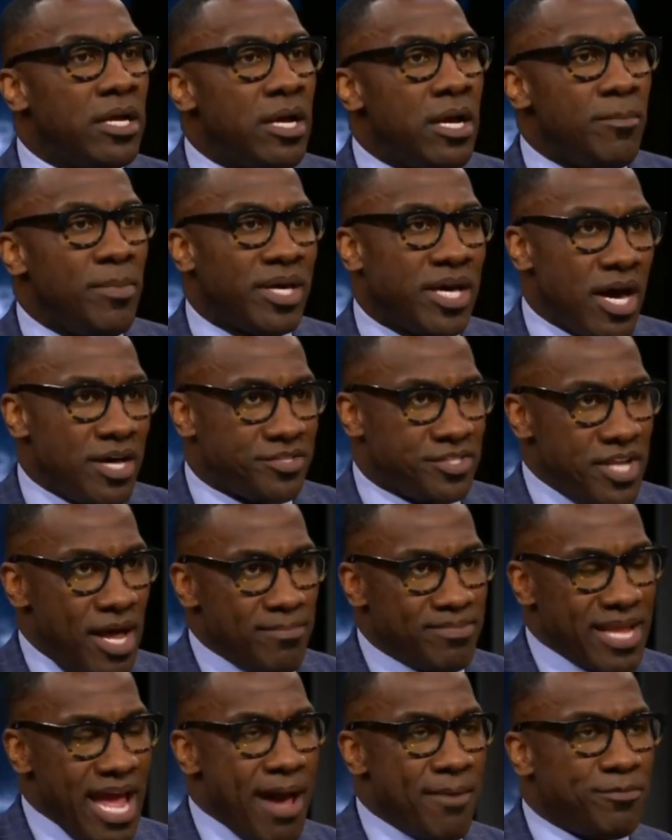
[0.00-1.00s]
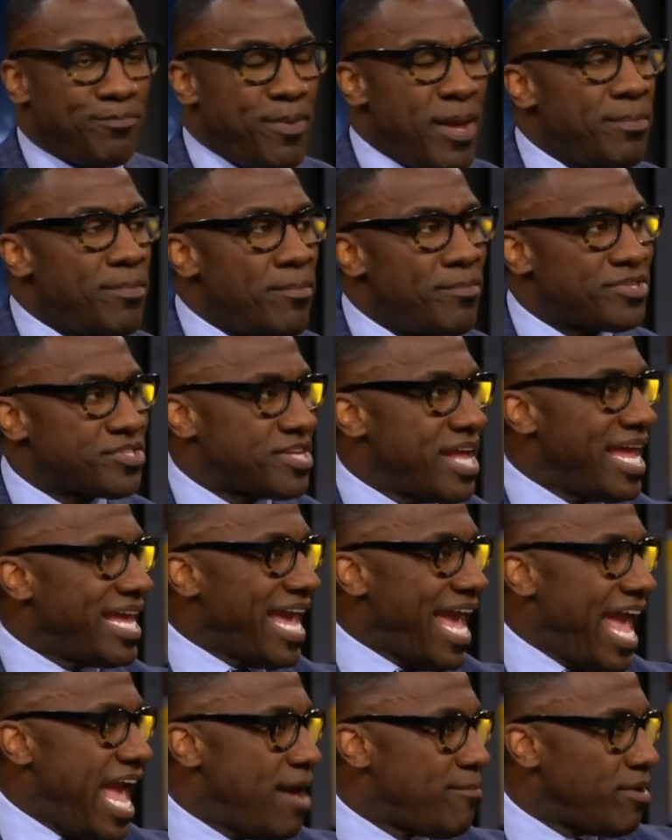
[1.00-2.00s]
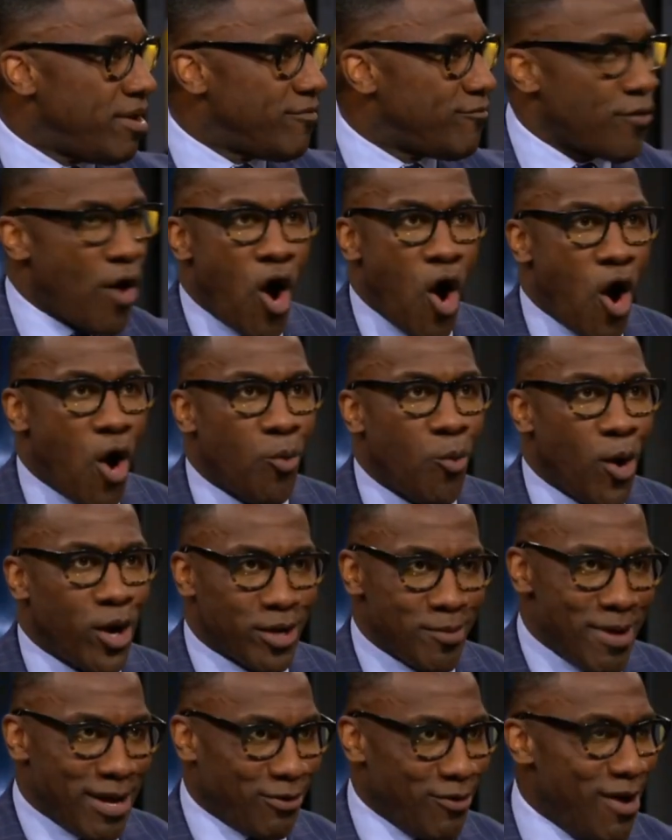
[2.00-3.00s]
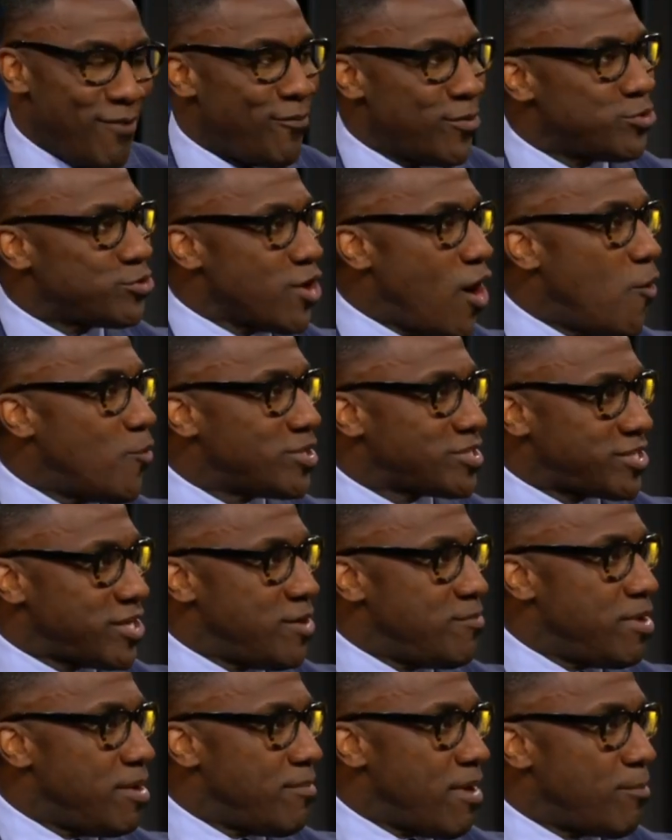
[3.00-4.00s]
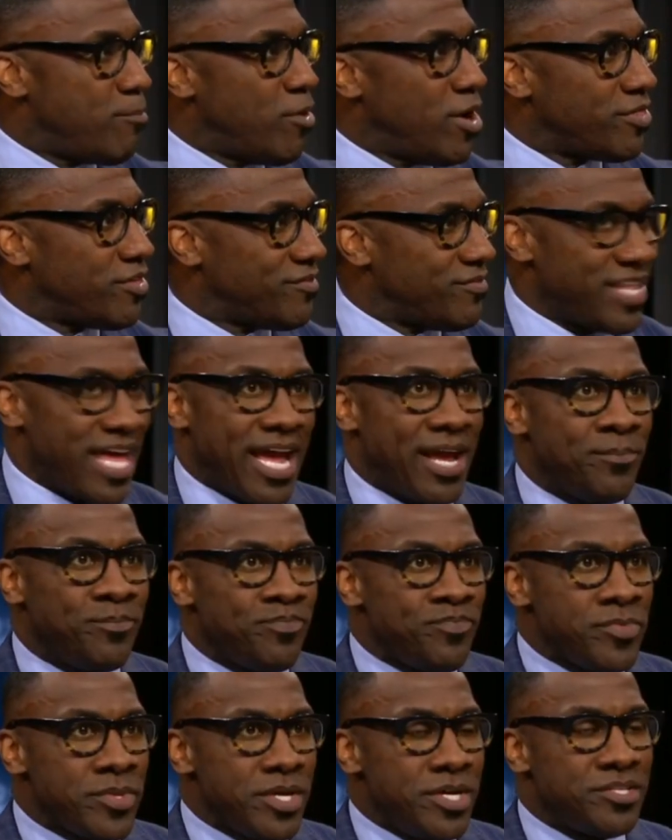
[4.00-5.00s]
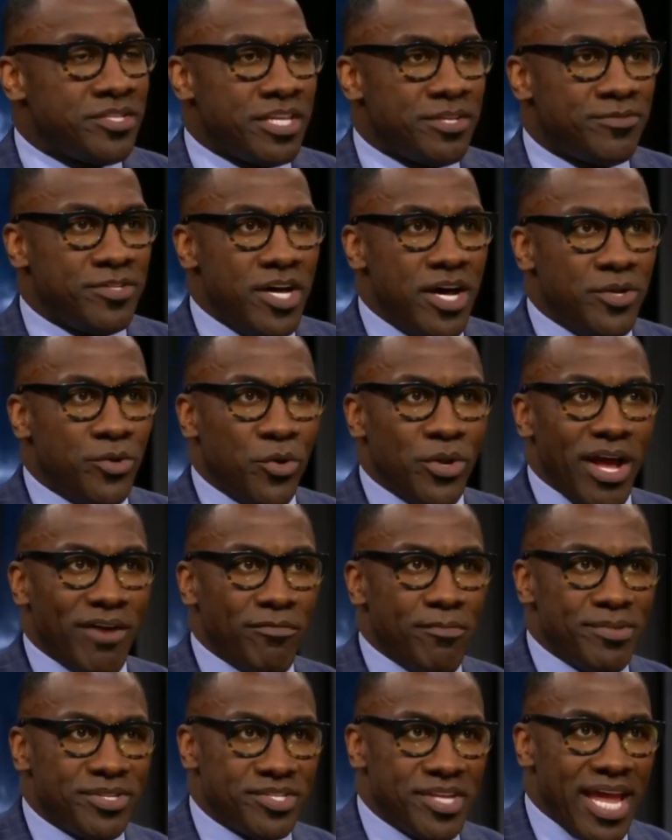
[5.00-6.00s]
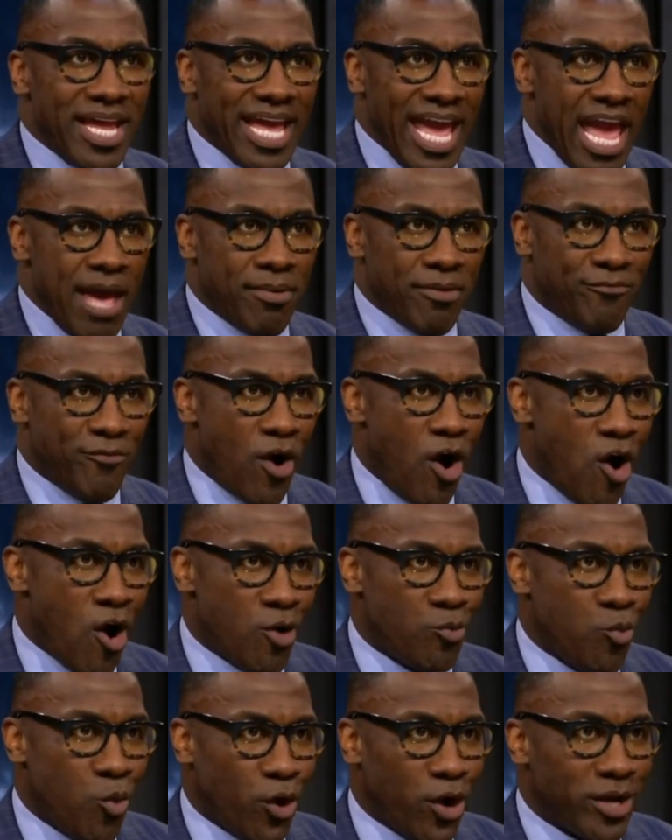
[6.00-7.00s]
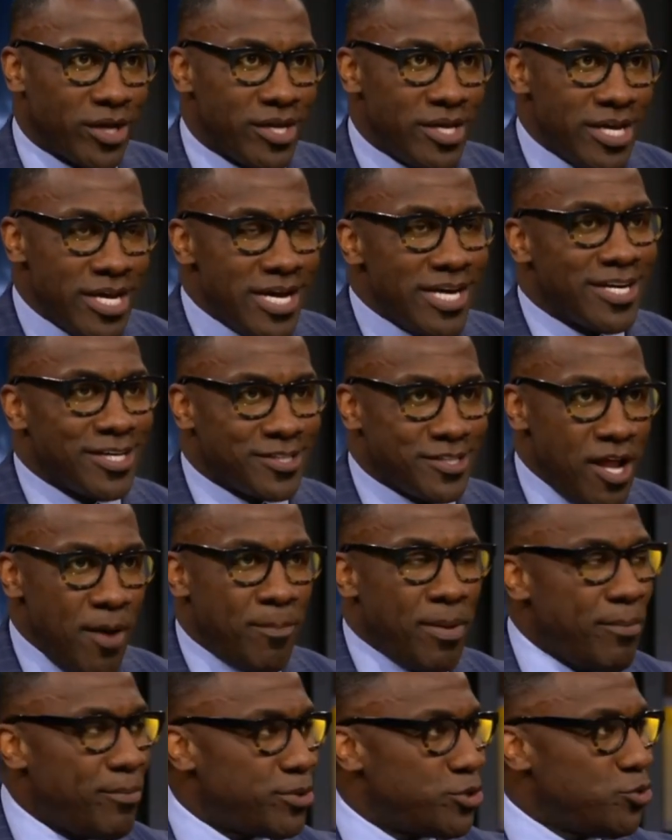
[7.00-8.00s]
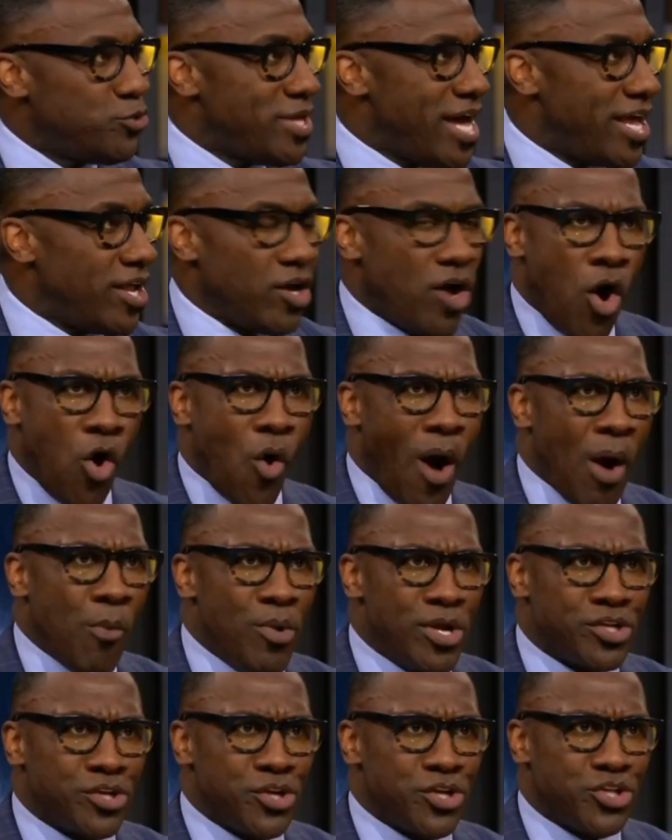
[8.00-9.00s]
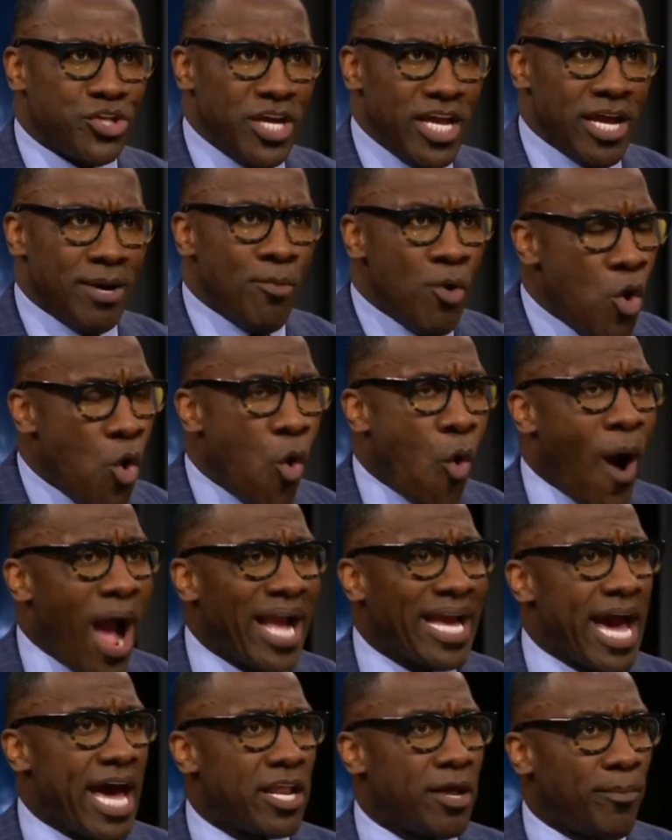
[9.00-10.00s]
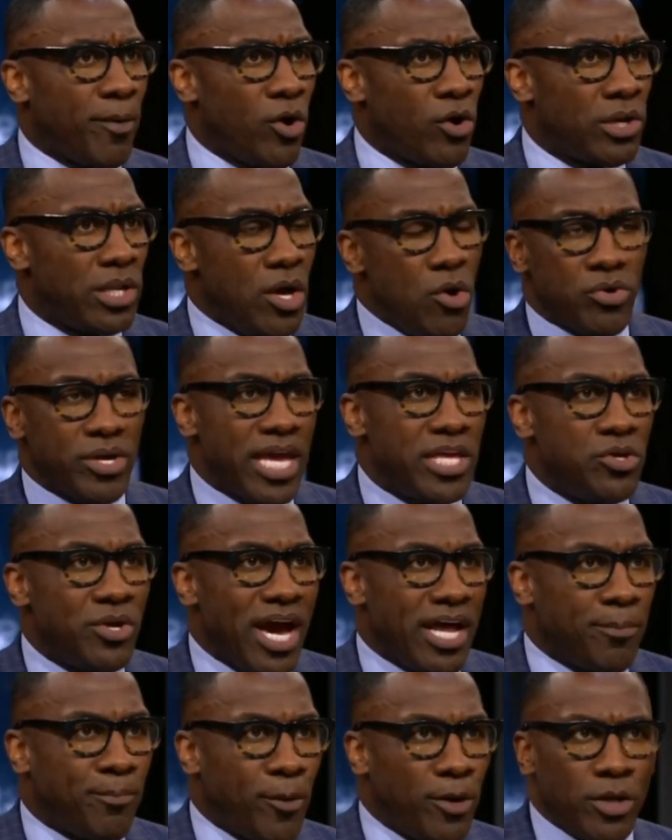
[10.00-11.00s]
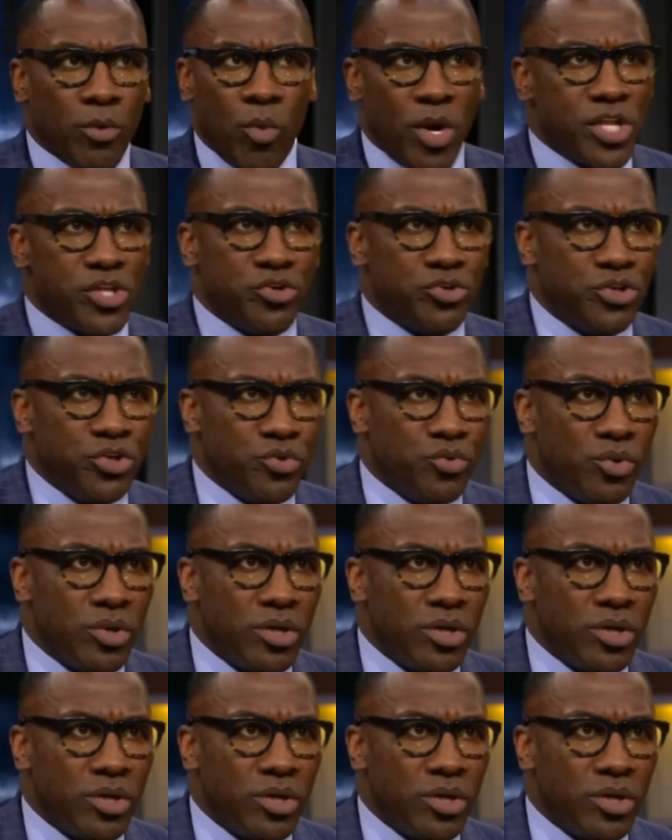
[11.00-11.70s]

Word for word: Because sometimes people mistake habit for hard work. And my grandpa used to always tell me and my brother that. He said, son, don't ever mistake habit for hard work. Because some people do that, oh, I went to the gym, or I got up early. Okay, you got up early, what did you do?